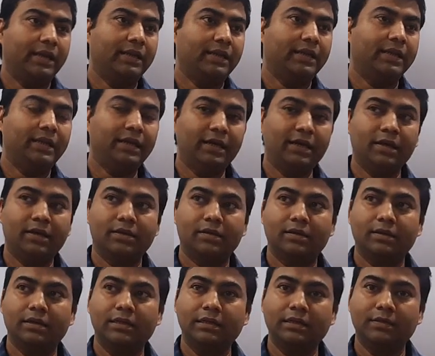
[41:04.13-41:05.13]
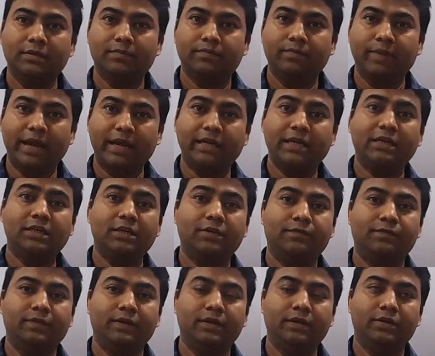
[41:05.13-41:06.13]
And here in
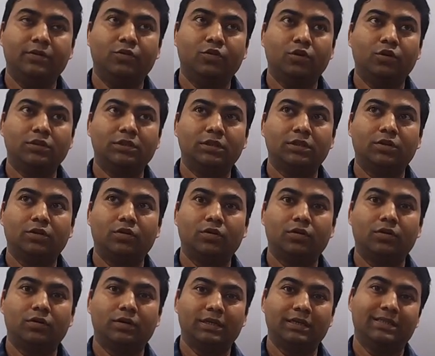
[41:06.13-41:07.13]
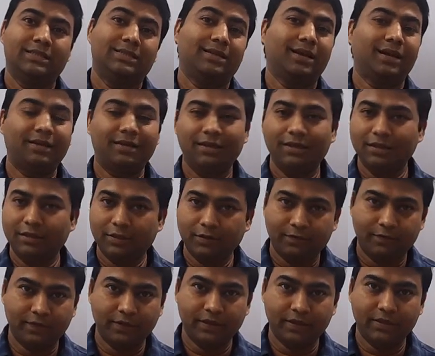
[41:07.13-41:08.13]
magnetic field, Gauss's law is slightly
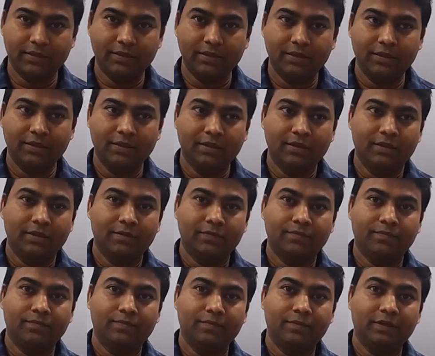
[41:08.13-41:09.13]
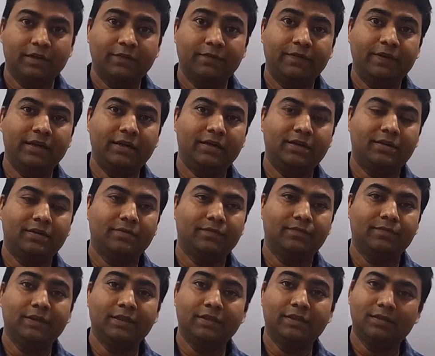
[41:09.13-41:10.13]
different
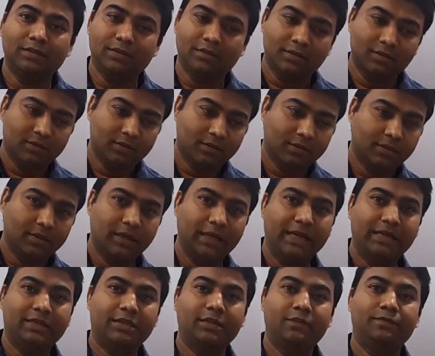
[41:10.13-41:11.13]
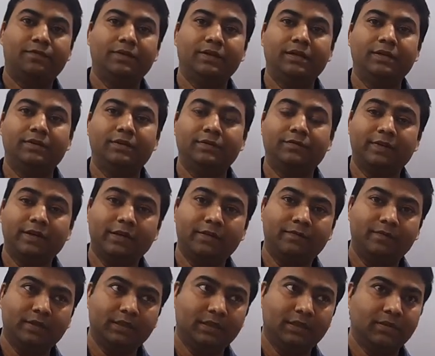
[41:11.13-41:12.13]
with electric field,
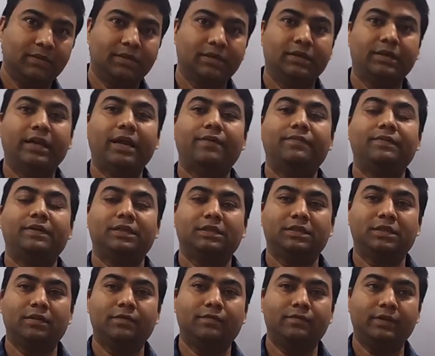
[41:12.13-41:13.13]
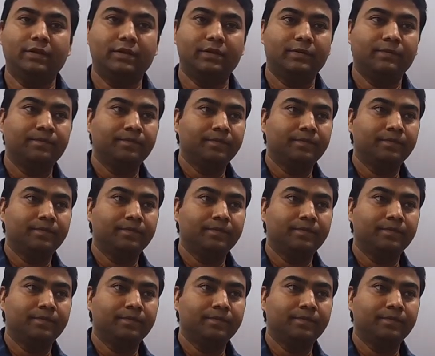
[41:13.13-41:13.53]
different with gravitational field.